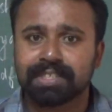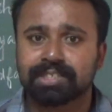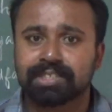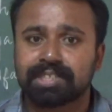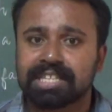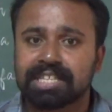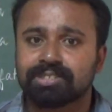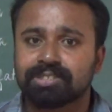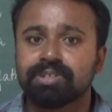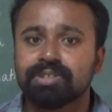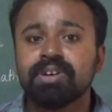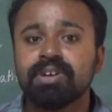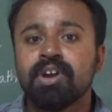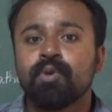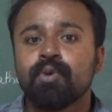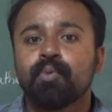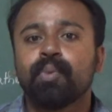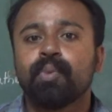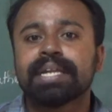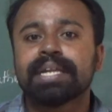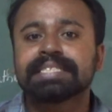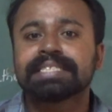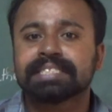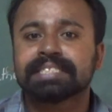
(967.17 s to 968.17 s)
touch the
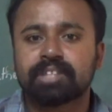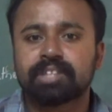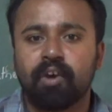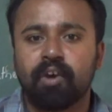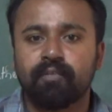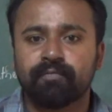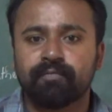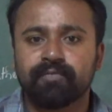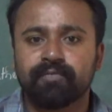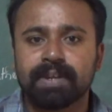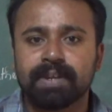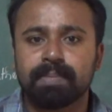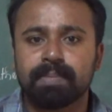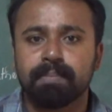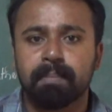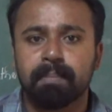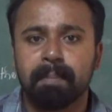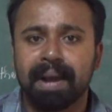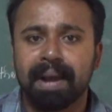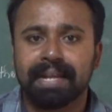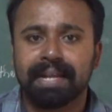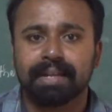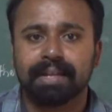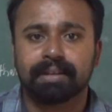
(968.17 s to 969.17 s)
very softly
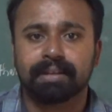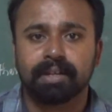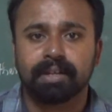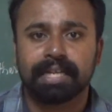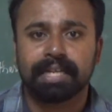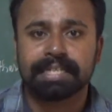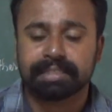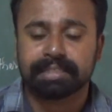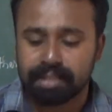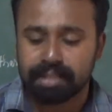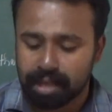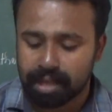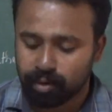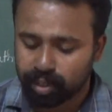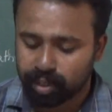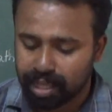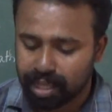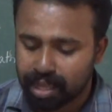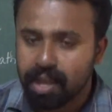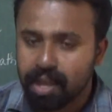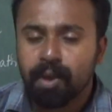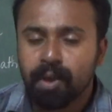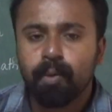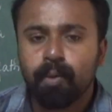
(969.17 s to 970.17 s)
manner is that.
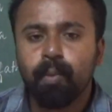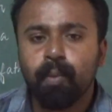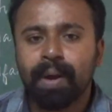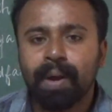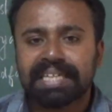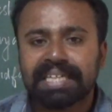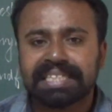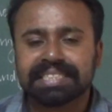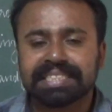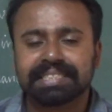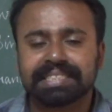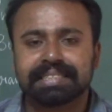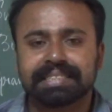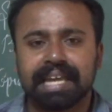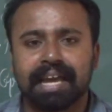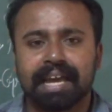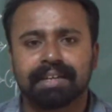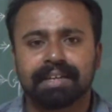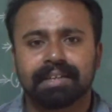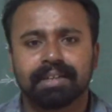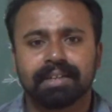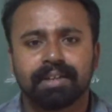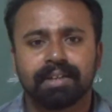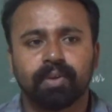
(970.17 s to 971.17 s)
Okay, what is that?